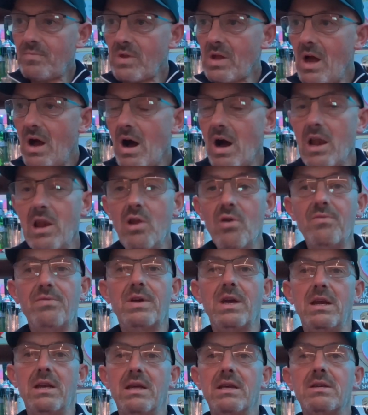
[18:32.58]
I love
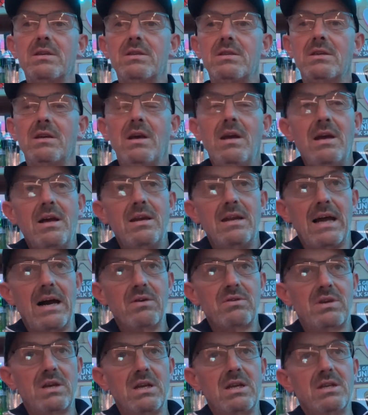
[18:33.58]
Guinness. Now,
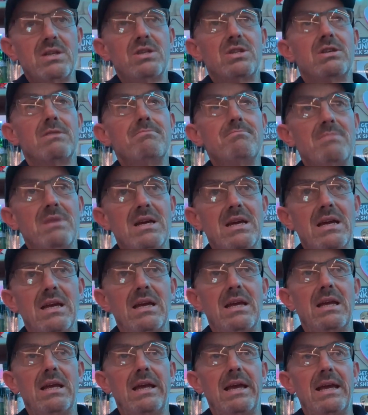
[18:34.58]
Guinness to
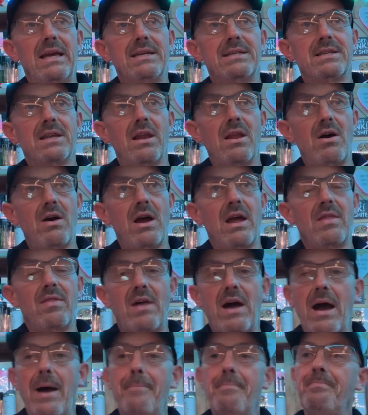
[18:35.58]
me is like
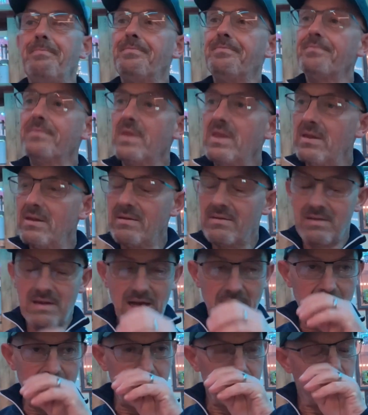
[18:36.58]
that.
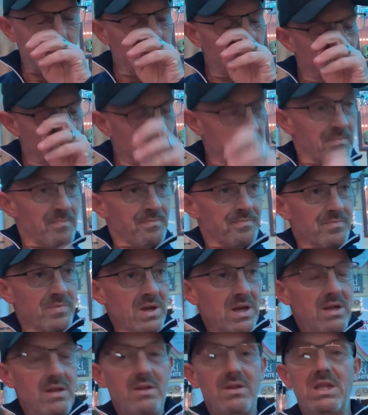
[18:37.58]

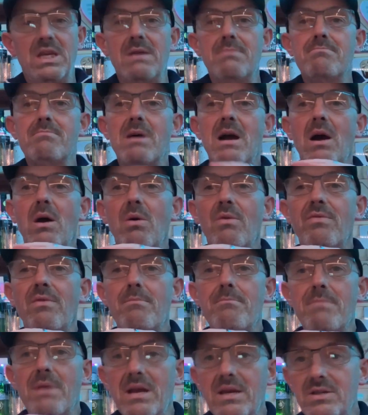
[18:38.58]
The amount of
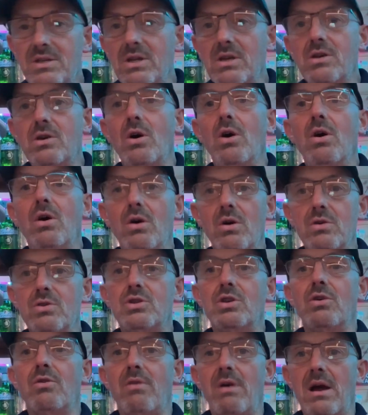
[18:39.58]
amazing cars that
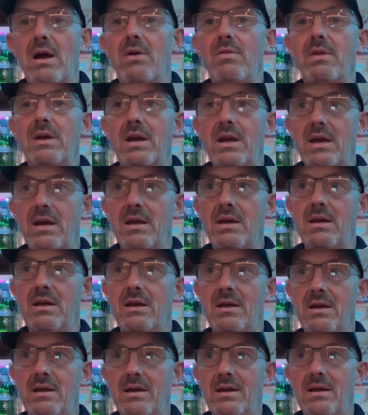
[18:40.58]
are out
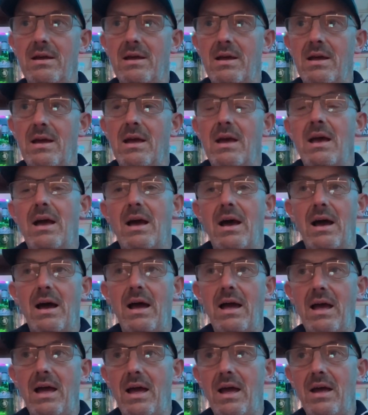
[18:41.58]

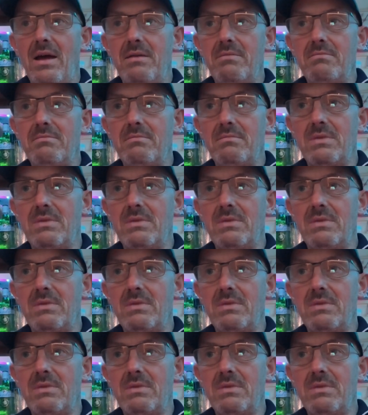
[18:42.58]
there.